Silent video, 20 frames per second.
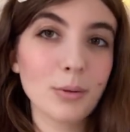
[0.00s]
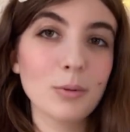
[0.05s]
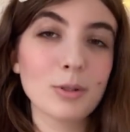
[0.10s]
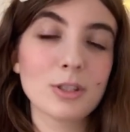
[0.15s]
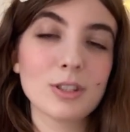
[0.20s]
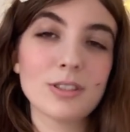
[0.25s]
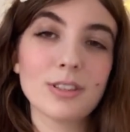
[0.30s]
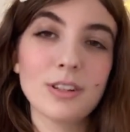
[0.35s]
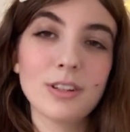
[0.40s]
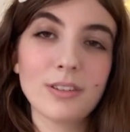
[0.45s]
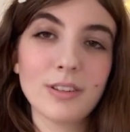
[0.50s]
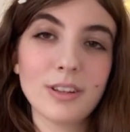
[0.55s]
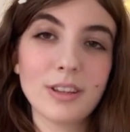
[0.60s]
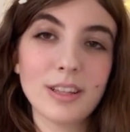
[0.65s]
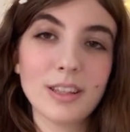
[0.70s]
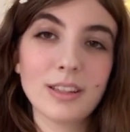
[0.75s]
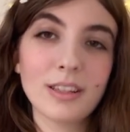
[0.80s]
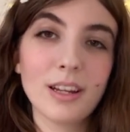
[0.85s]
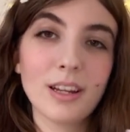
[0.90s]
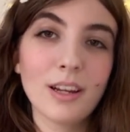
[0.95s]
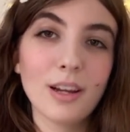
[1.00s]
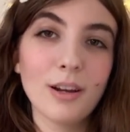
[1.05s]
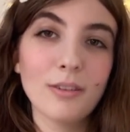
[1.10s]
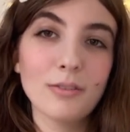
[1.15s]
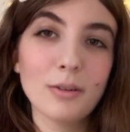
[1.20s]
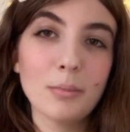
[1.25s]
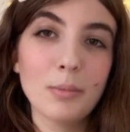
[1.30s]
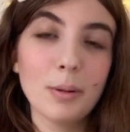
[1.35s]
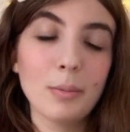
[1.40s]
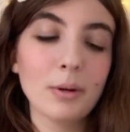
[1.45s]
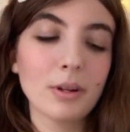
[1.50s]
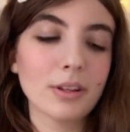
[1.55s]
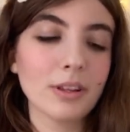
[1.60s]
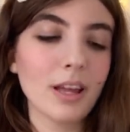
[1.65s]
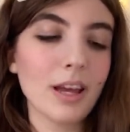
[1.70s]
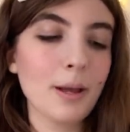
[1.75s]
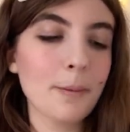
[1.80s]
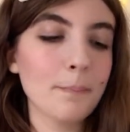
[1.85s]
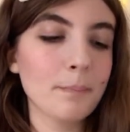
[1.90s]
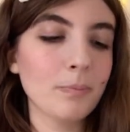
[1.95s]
which is another thing that I got for my birthday.